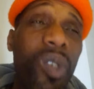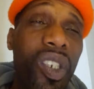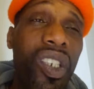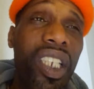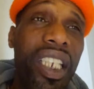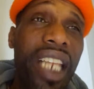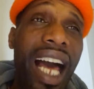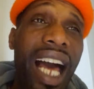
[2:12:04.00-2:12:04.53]

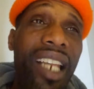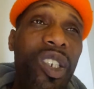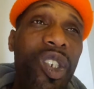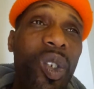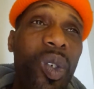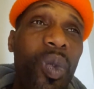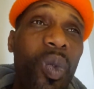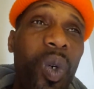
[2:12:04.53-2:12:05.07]
of dollars
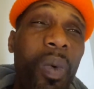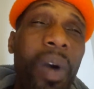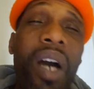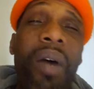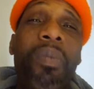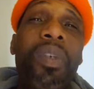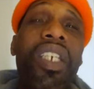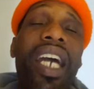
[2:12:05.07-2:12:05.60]
to them,
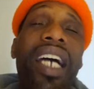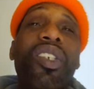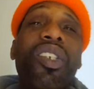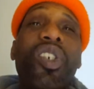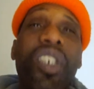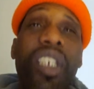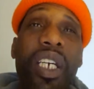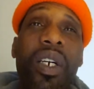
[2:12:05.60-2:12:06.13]
but yet and
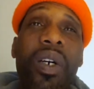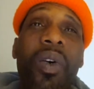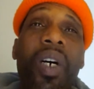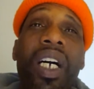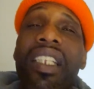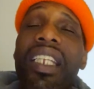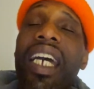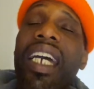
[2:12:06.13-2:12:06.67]
still
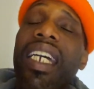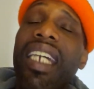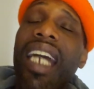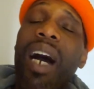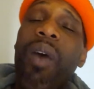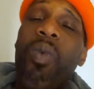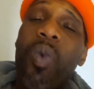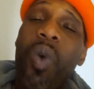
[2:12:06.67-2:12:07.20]
they ain't
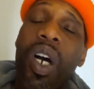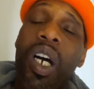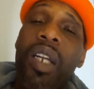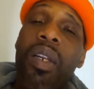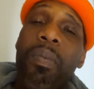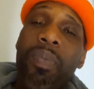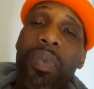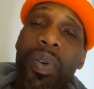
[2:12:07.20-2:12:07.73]
got
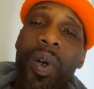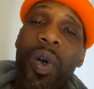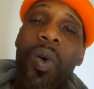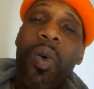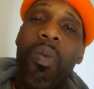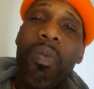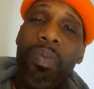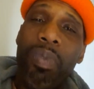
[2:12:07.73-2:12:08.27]
one
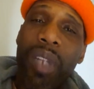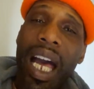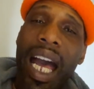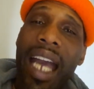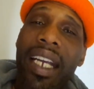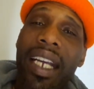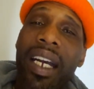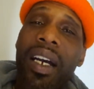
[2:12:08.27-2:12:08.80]

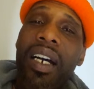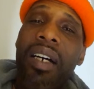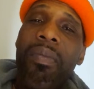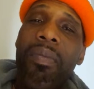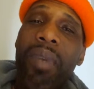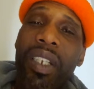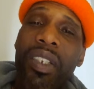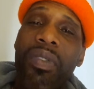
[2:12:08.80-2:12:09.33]
pro-black
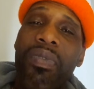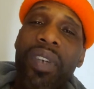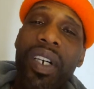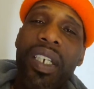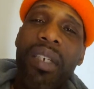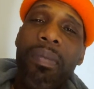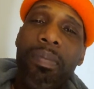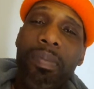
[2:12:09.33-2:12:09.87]

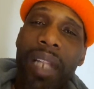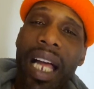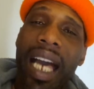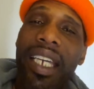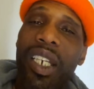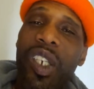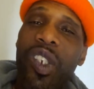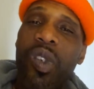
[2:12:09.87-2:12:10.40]
motherfucking
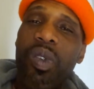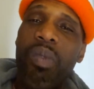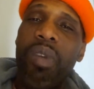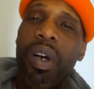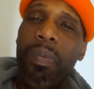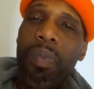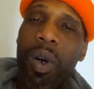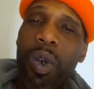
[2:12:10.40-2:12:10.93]
Black History
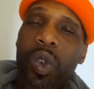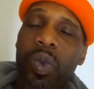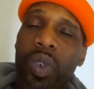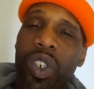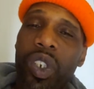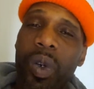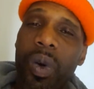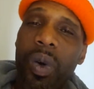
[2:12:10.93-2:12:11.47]
Month post
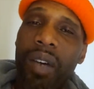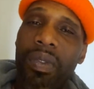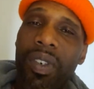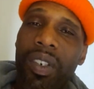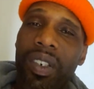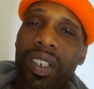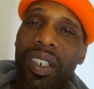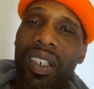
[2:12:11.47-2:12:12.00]
whatsoever.
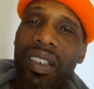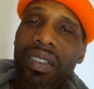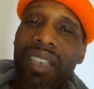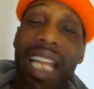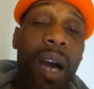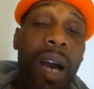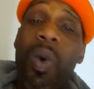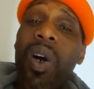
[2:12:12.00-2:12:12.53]

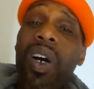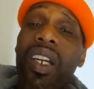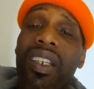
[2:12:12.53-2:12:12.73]
Not one.